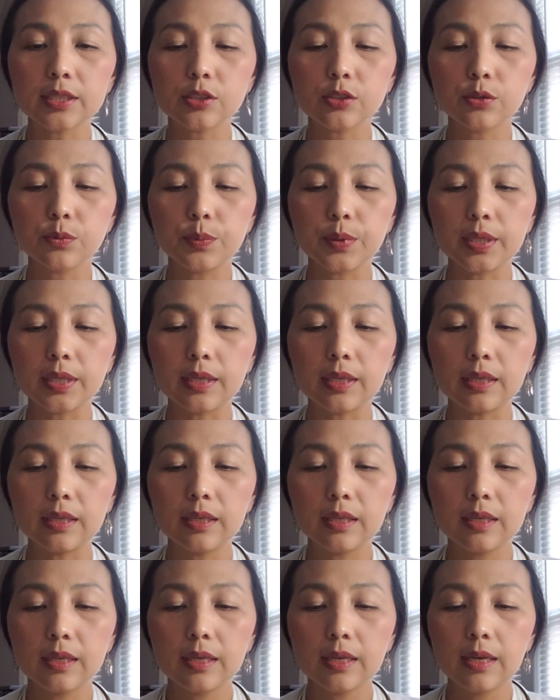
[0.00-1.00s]
to be,
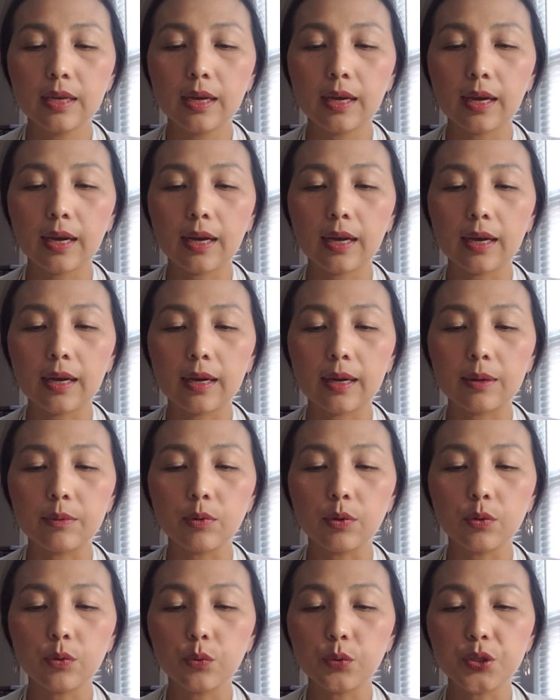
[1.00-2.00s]

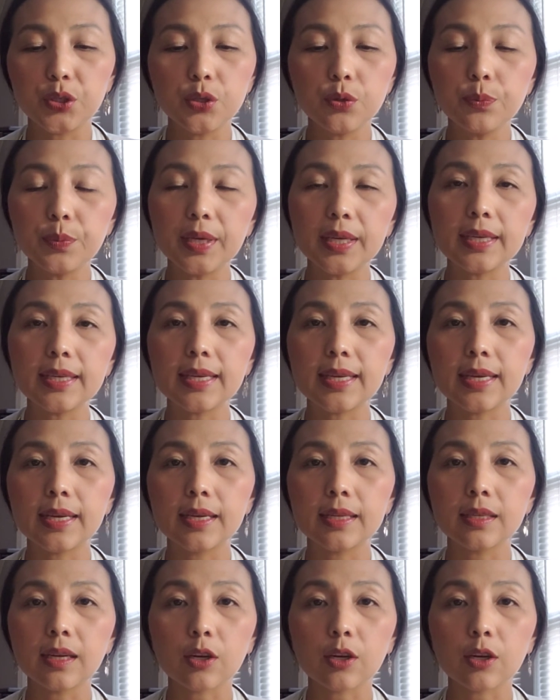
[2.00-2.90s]
you being in